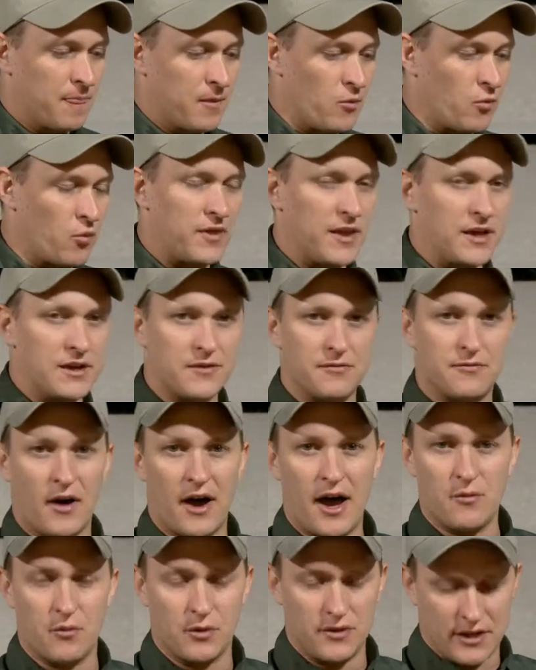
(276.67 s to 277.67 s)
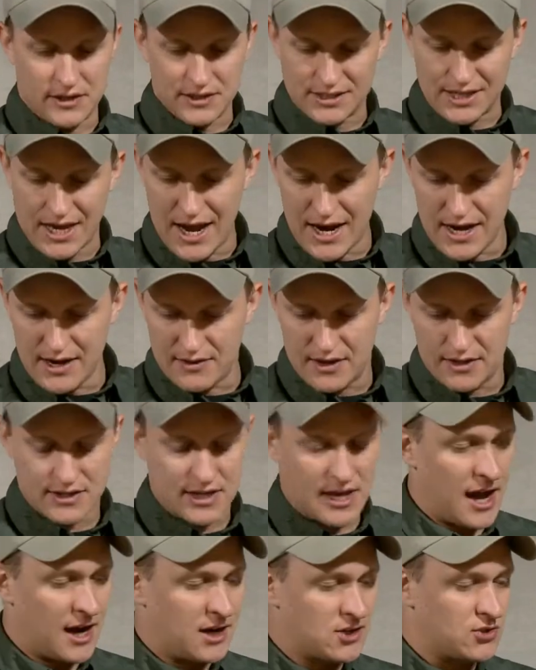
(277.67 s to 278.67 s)
When they designed these,
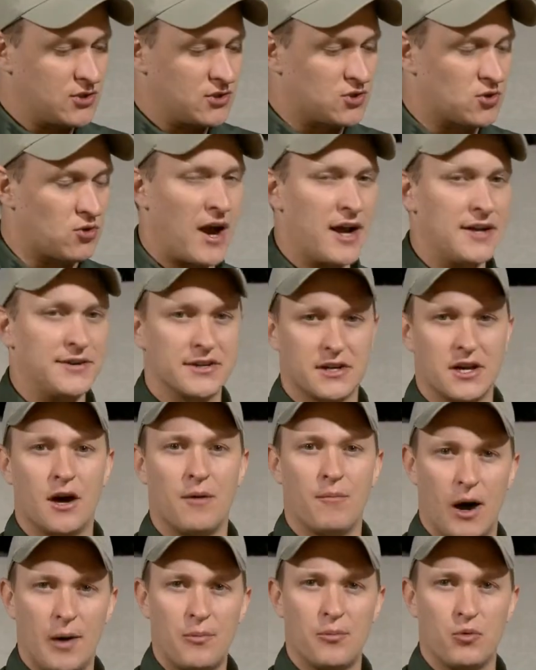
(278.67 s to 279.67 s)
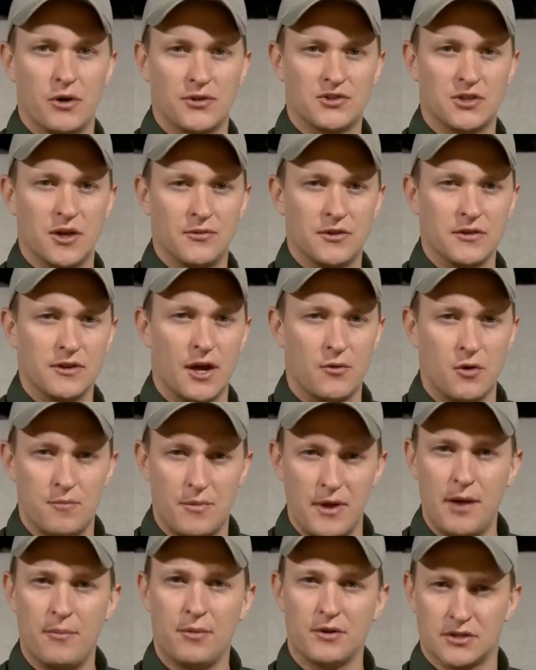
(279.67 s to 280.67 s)
they actually tried to come up with something that would
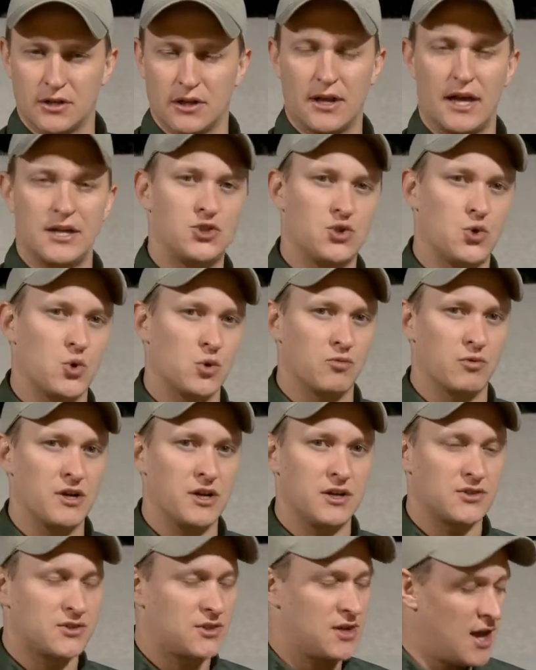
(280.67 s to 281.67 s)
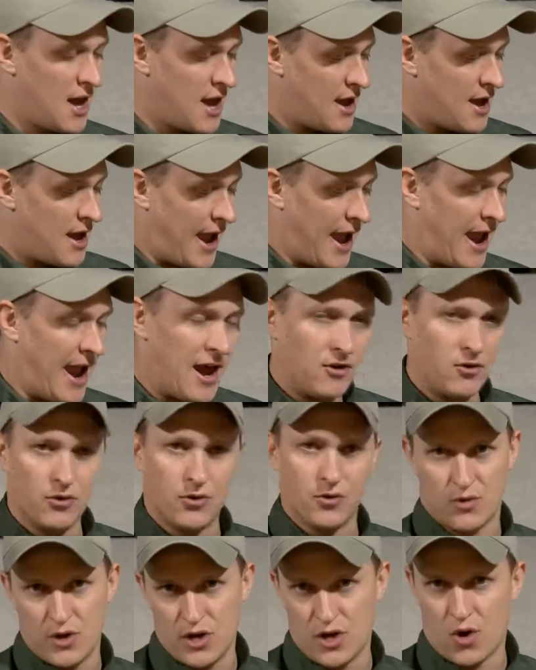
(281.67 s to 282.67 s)
be able to let your wrist handle
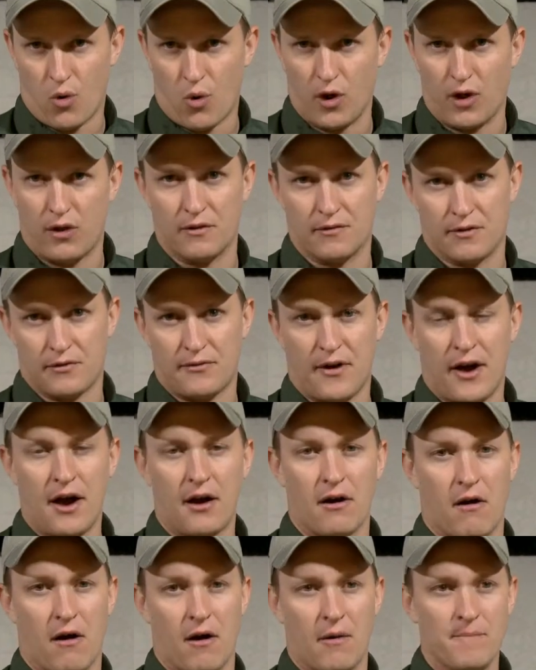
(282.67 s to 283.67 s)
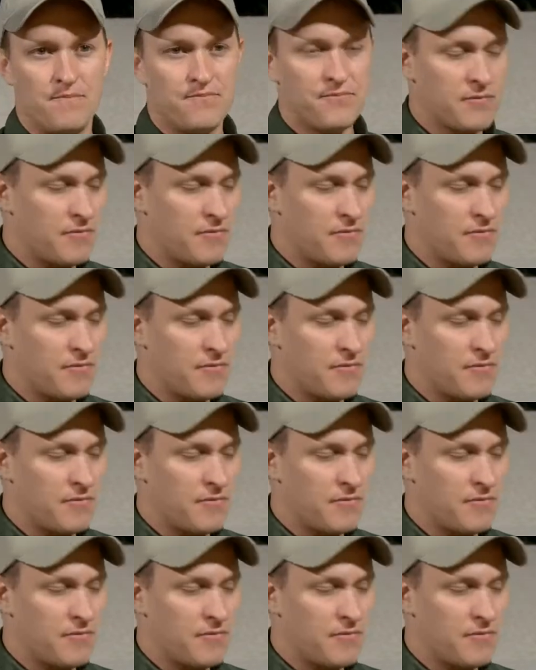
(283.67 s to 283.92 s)
the recoil of a firearm,